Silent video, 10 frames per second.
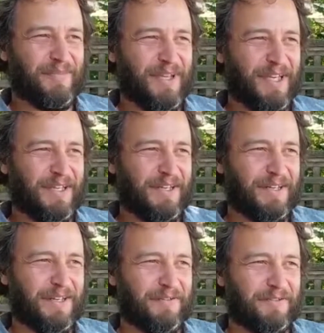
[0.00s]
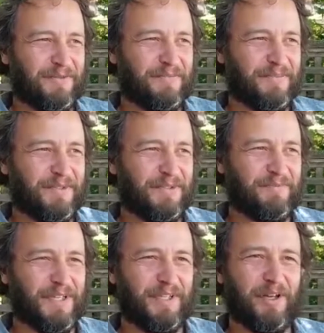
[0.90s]
and enough to
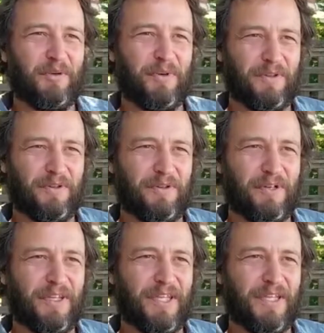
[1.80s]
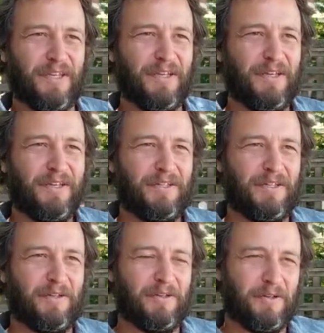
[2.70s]
play along with her, and then
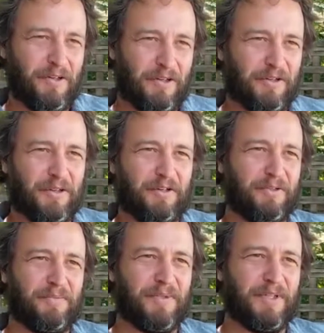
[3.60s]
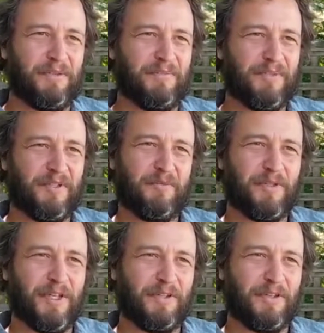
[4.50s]
our younger daughter started
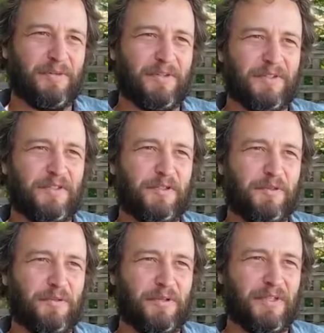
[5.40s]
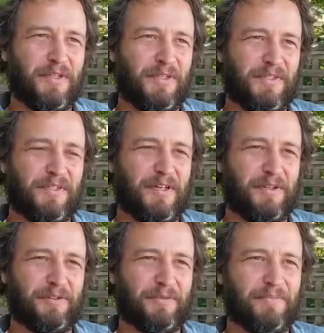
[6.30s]
playing along with us too as a
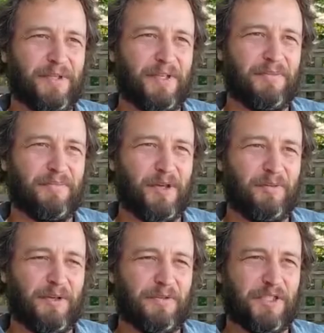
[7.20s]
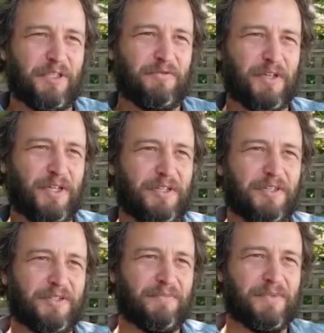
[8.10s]
toddler on whatever she could find
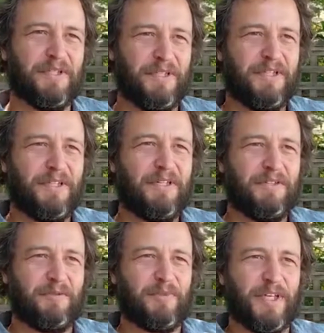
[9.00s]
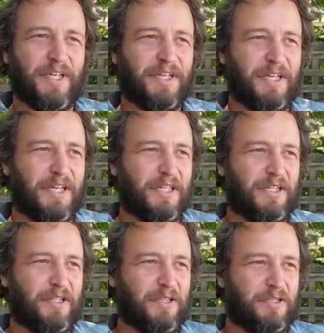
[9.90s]
to play,
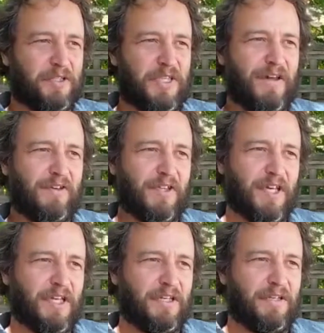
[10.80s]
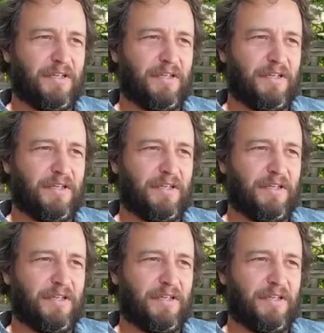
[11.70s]
and just having that